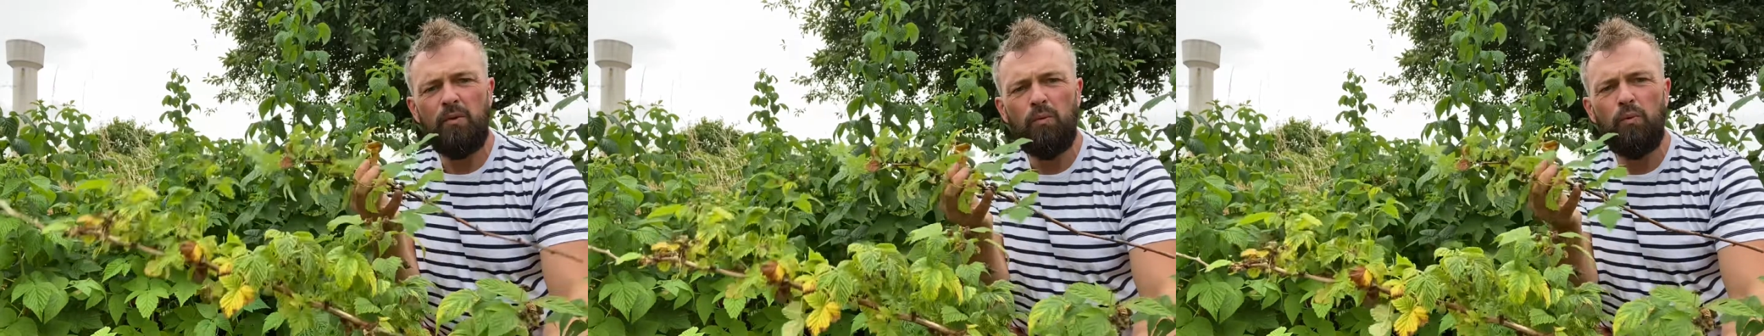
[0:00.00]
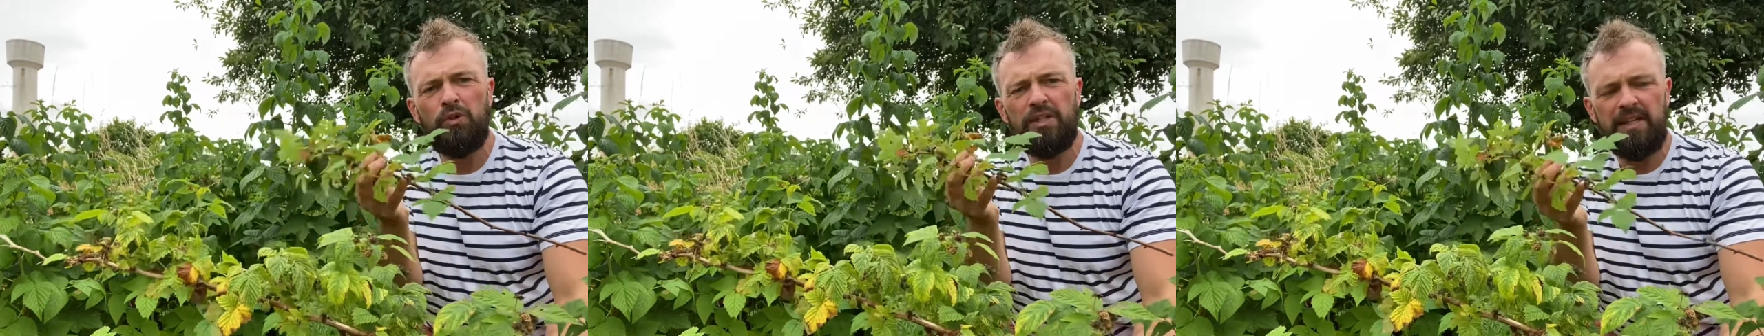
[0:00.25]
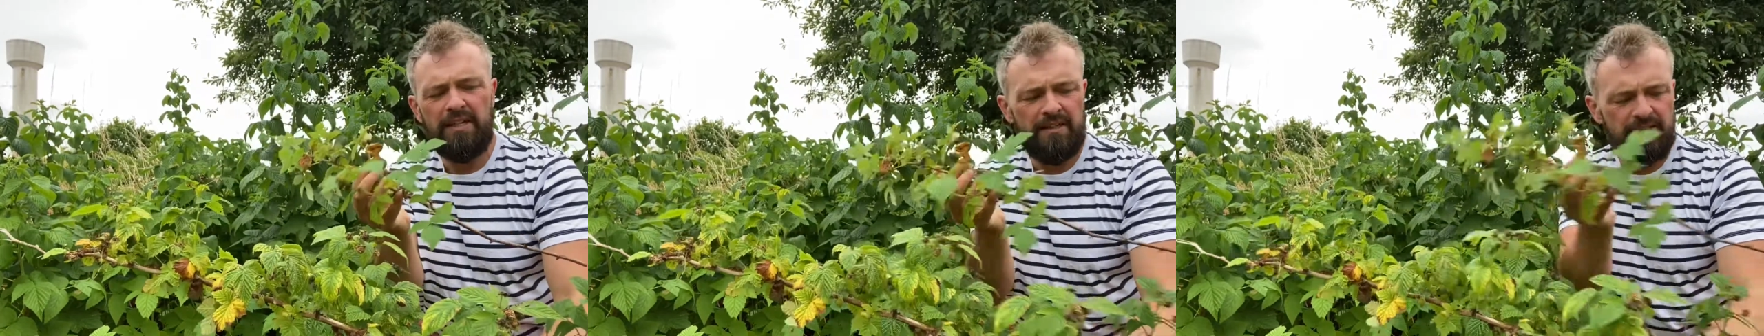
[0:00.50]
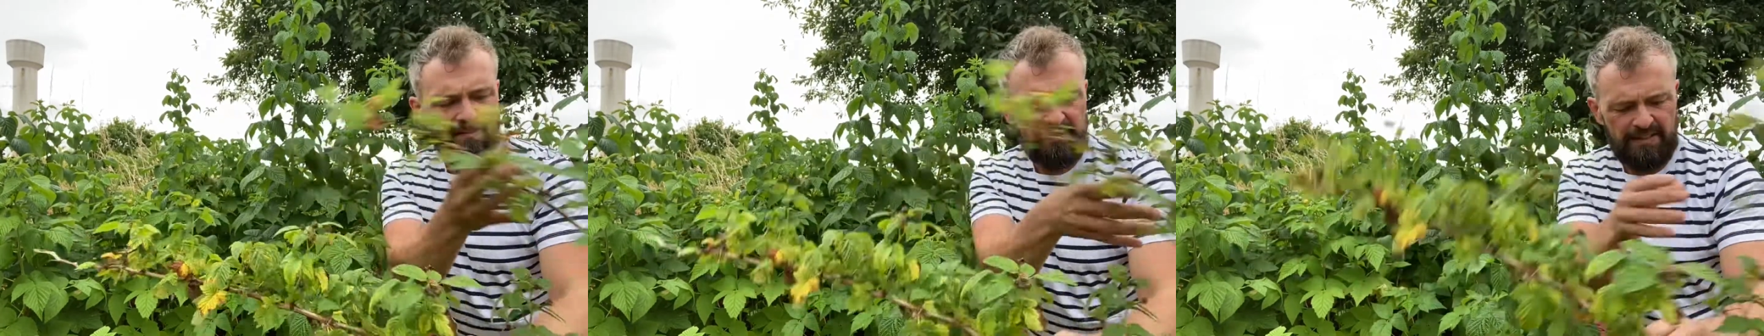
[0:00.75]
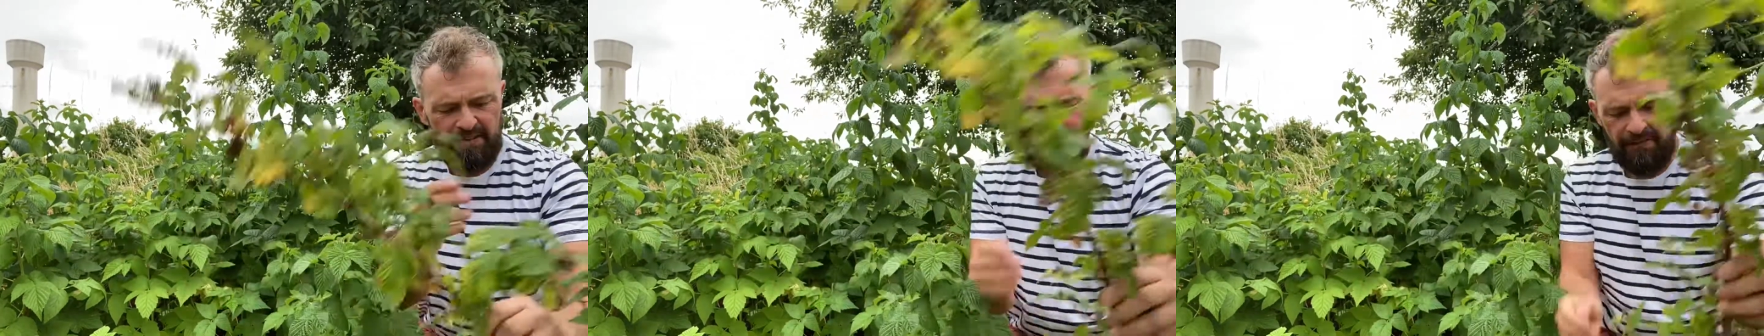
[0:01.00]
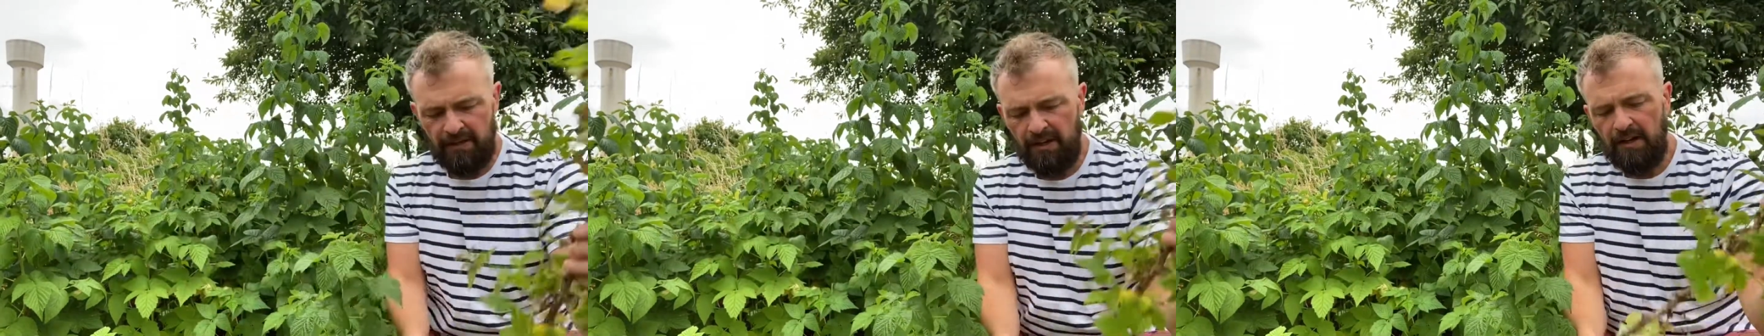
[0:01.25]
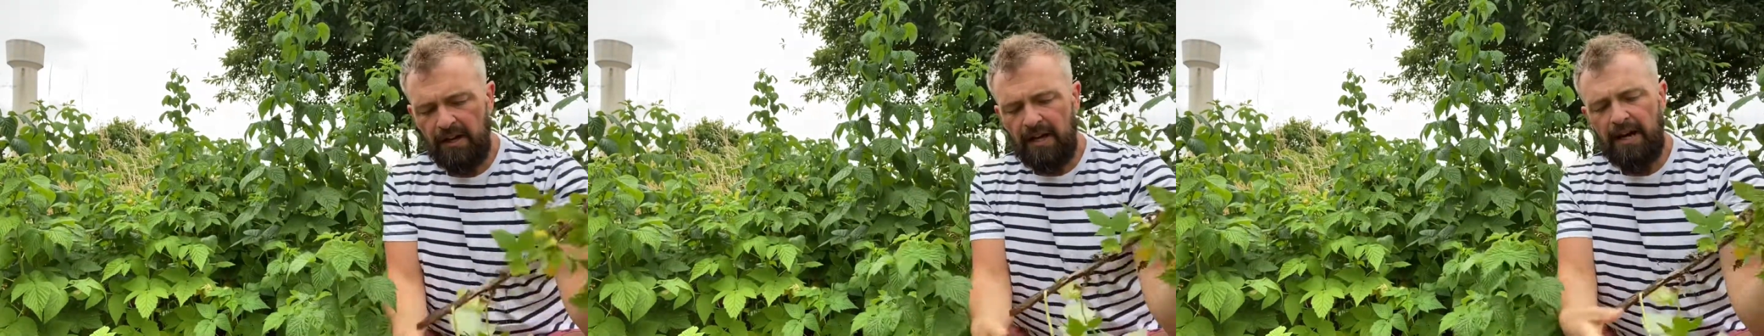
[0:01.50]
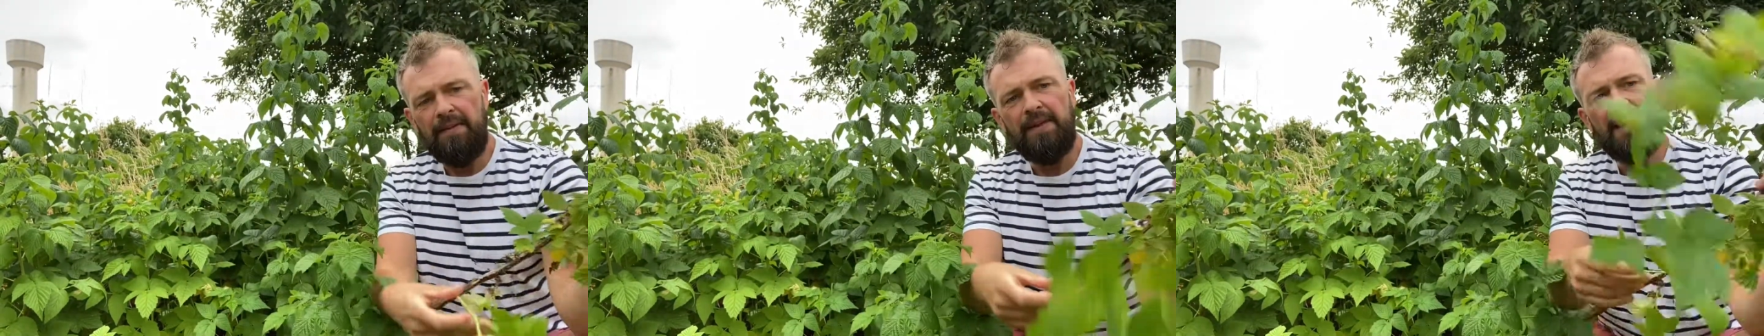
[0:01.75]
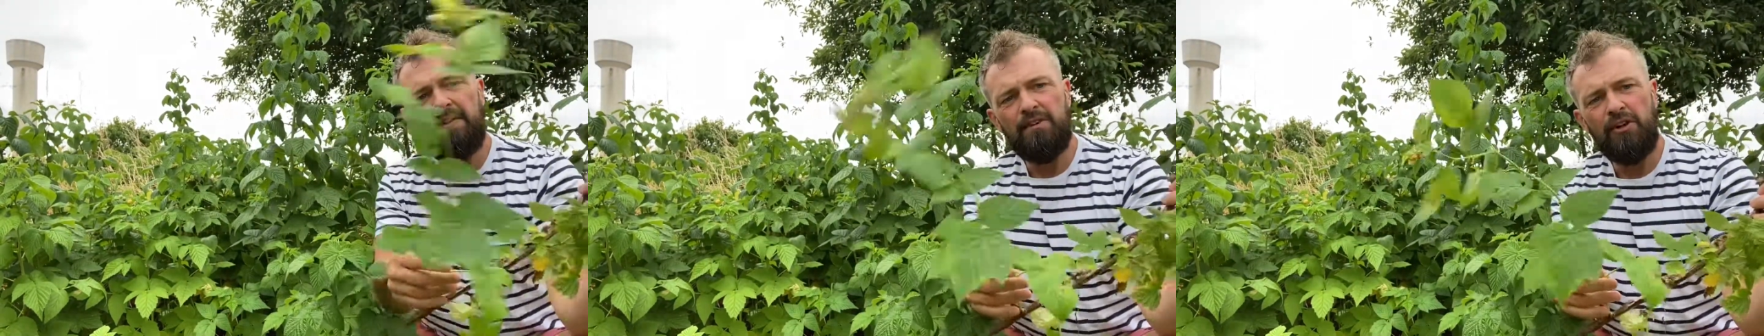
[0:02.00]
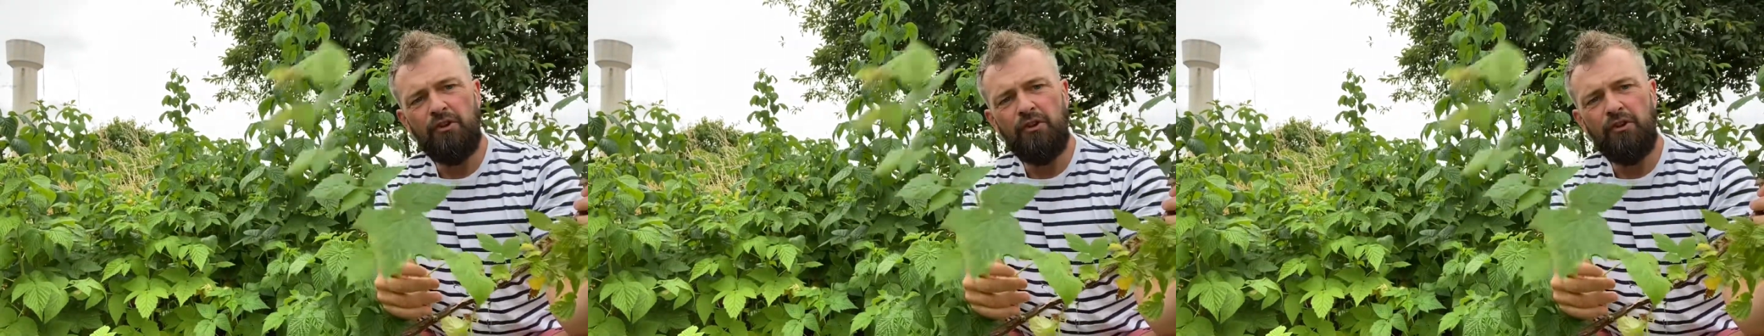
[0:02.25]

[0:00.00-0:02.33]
woodier, stiffer, and they'll have a